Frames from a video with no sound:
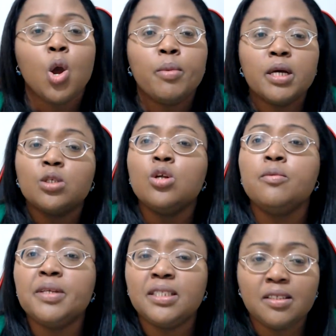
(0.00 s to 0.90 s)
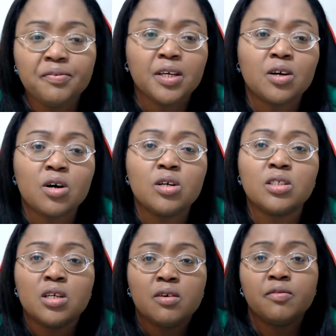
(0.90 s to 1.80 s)
But it's going to be
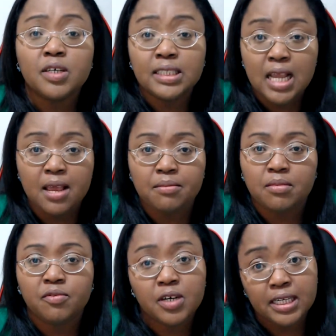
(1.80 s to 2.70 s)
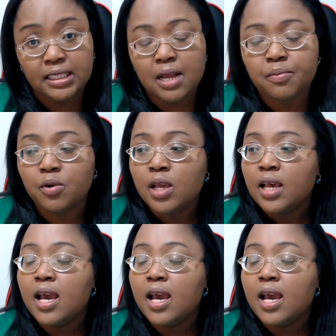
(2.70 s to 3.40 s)
difficult for them, for example.